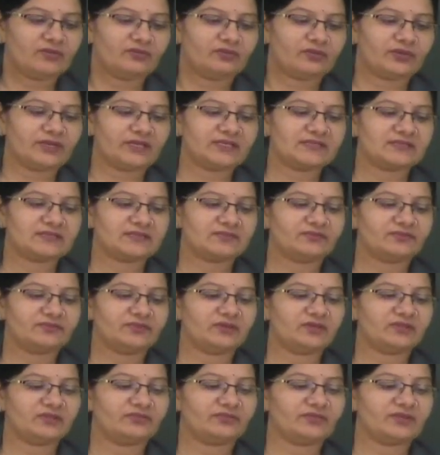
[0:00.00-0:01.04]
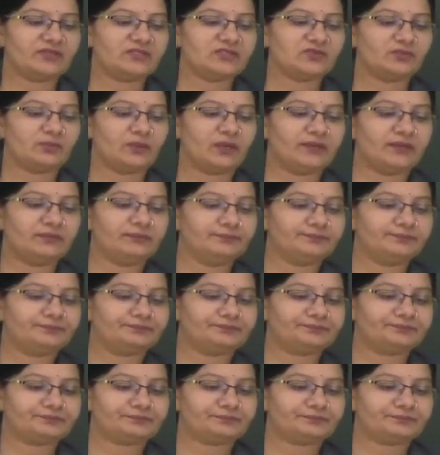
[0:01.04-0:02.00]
For first one,